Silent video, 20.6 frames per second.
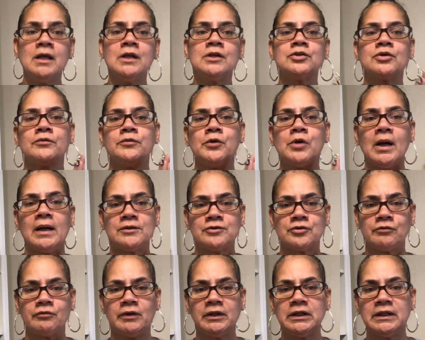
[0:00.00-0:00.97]
So if you guys
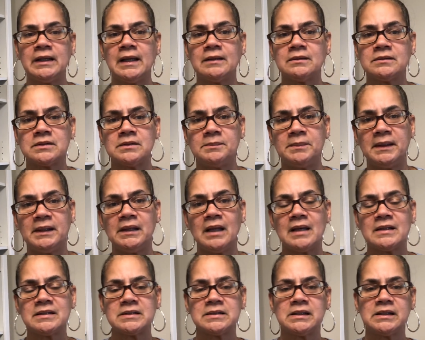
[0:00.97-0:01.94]
are running out to Big
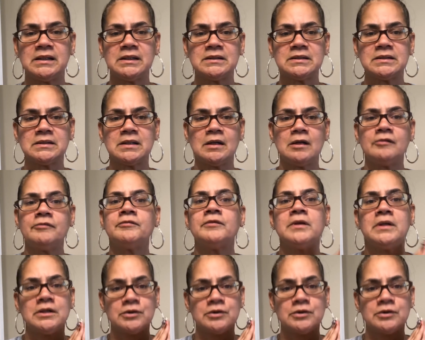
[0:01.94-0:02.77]
Lots to get stuff,